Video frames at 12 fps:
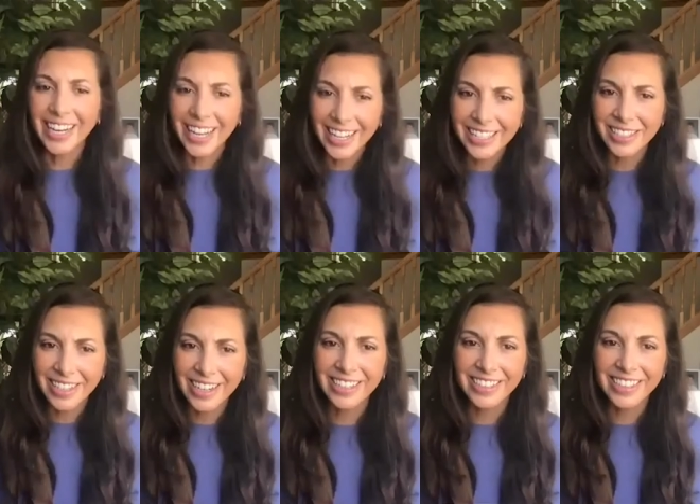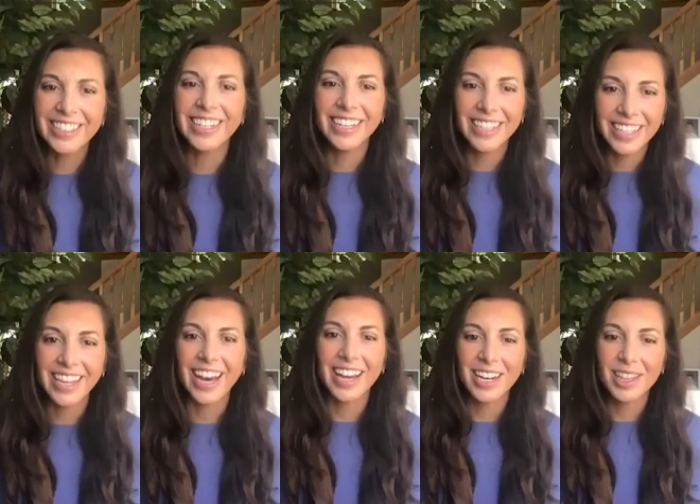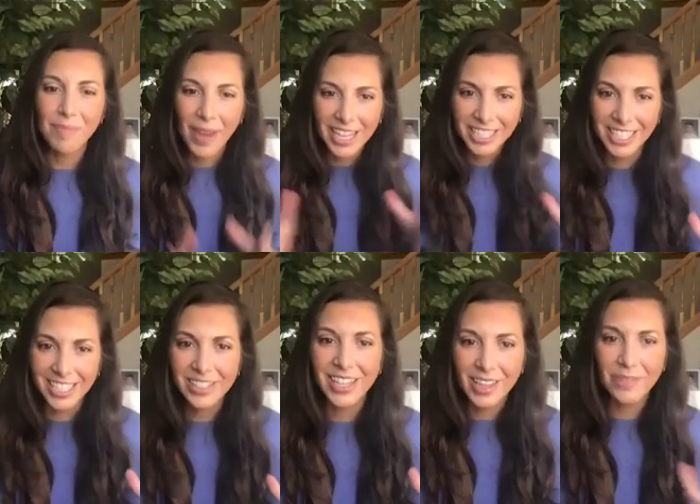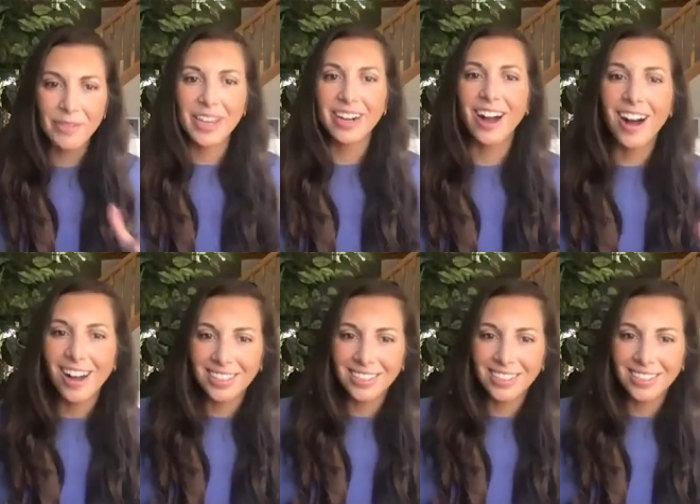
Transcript: answer, Arnold. I like that. And patience. I think we could all